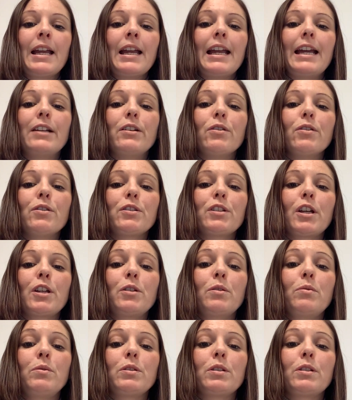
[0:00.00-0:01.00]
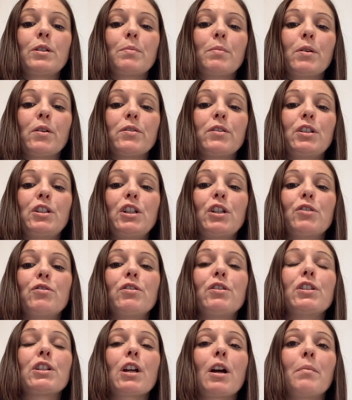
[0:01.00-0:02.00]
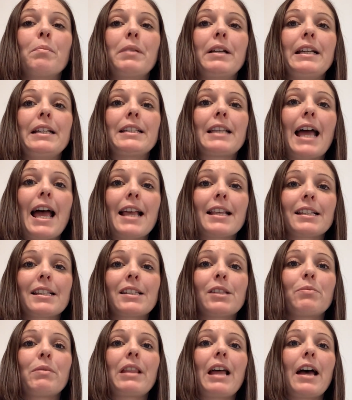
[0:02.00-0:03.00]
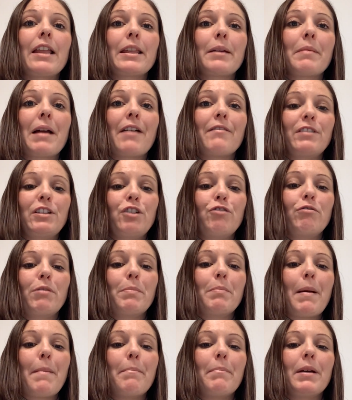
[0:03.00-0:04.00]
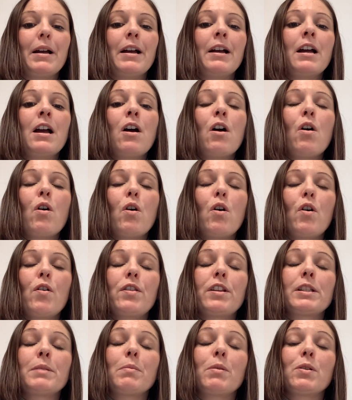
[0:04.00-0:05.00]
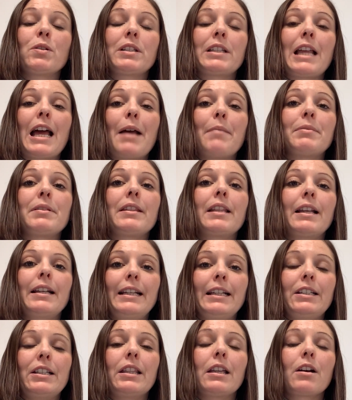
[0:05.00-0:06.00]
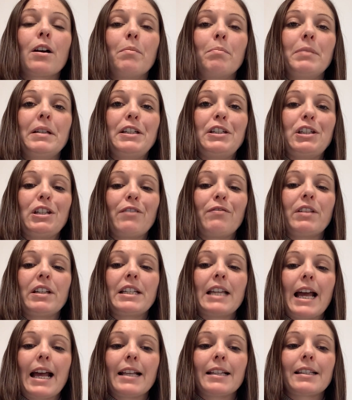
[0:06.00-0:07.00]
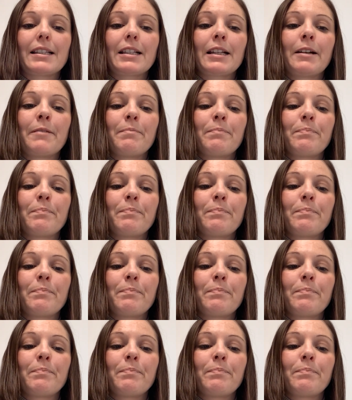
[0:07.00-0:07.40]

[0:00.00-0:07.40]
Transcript: It also supports the children to complete tasks without them having to remember all the small steps that lead to the completion of the task.